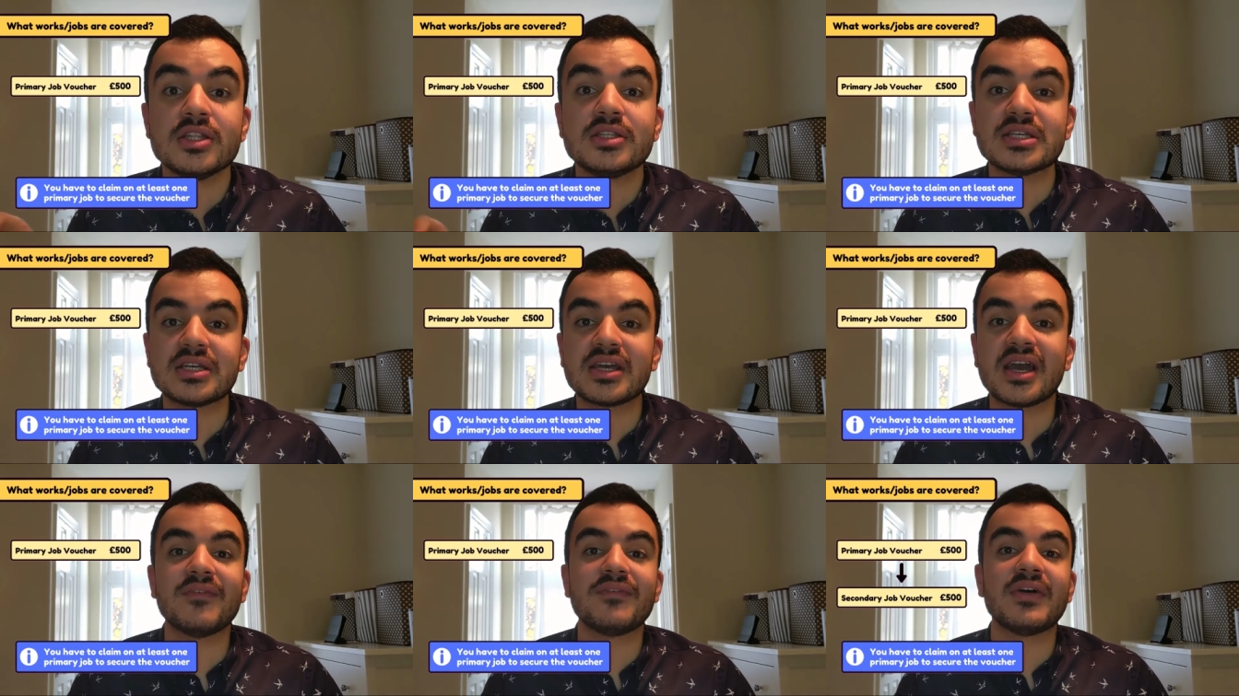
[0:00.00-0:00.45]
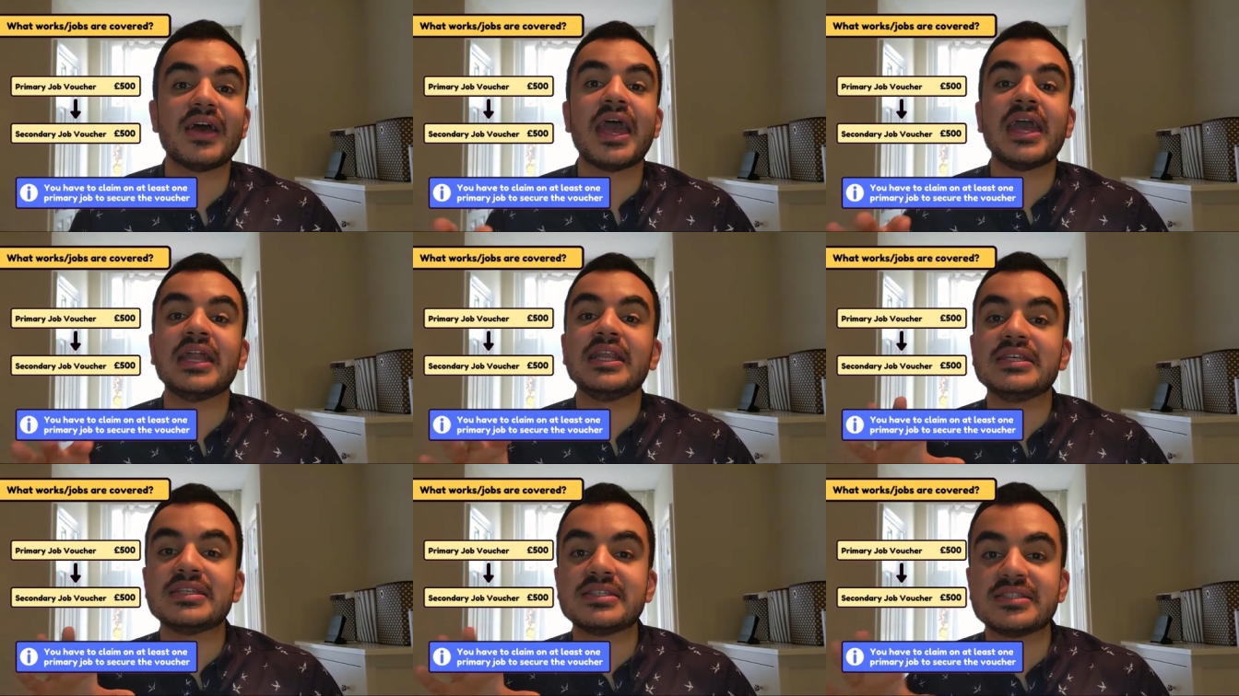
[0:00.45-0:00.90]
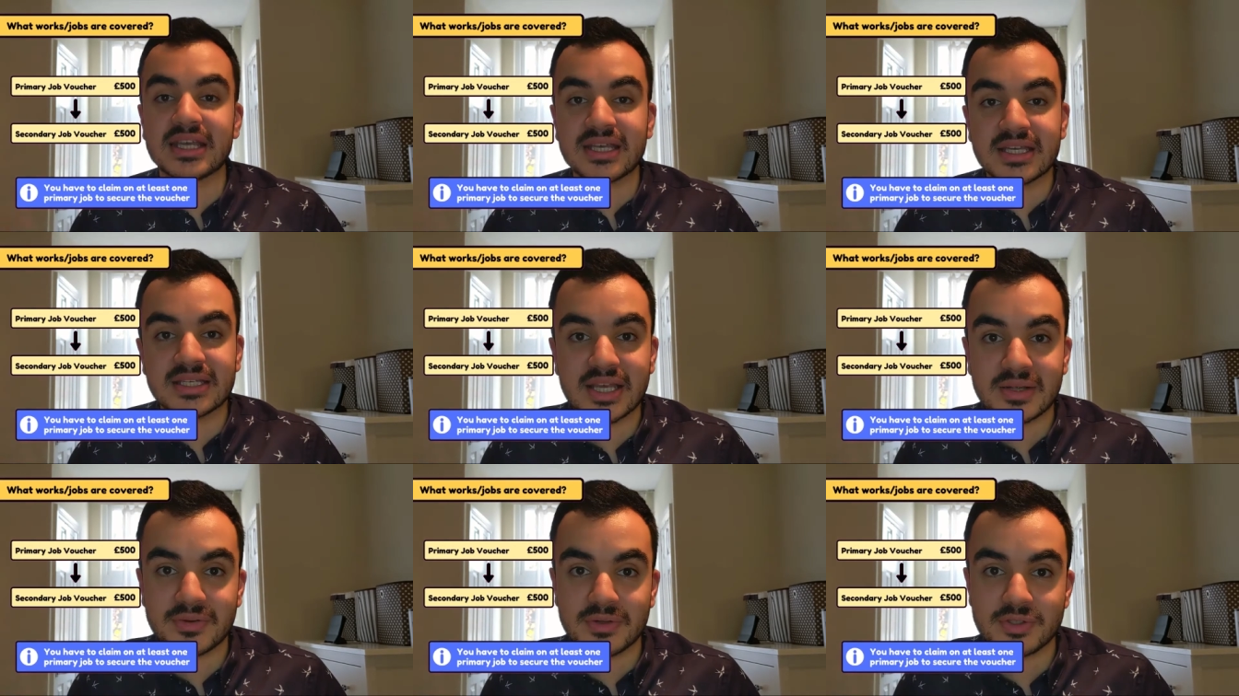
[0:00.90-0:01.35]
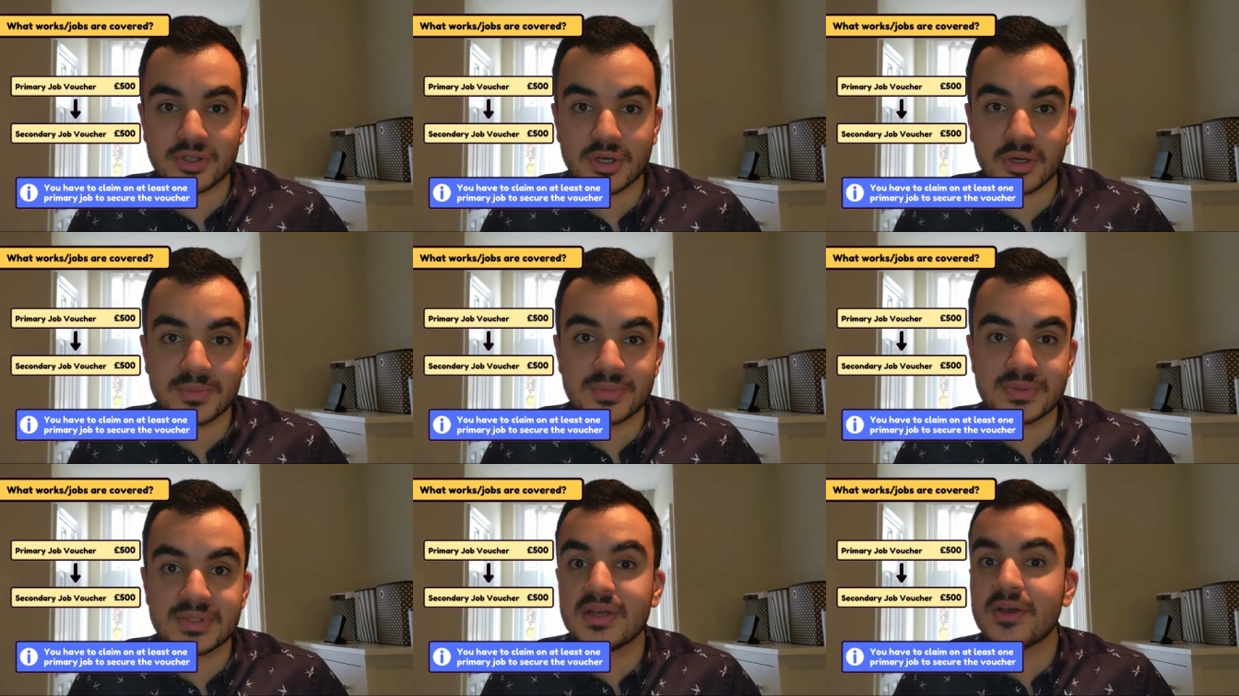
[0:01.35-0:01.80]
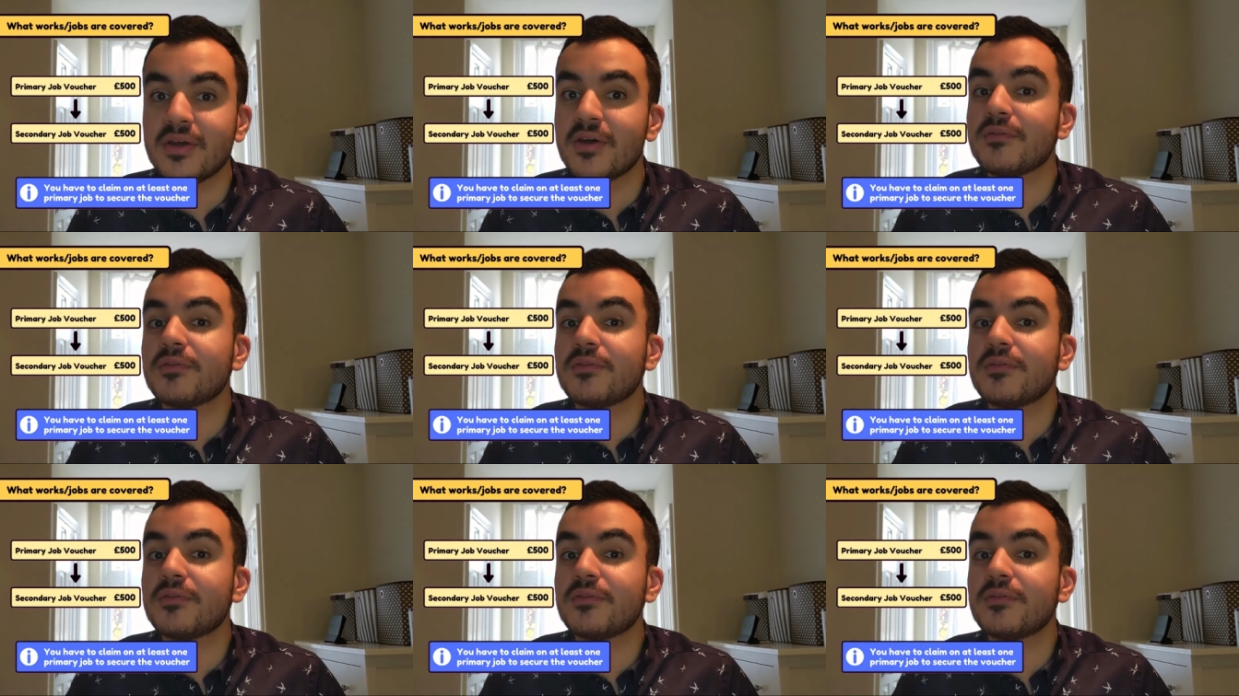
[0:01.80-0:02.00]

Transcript: to cover any secondary jobs,